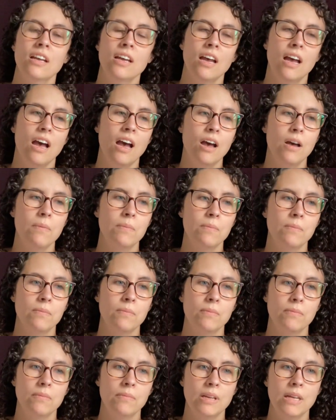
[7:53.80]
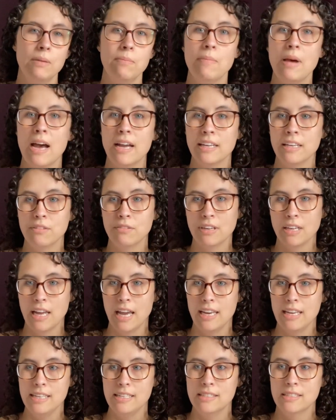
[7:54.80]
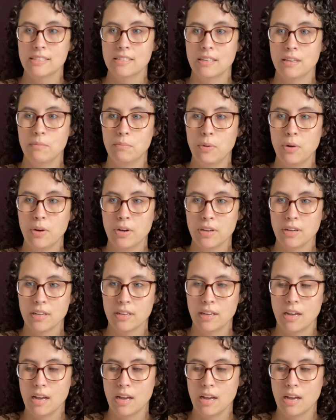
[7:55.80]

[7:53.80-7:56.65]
in Maggie Righetti's book,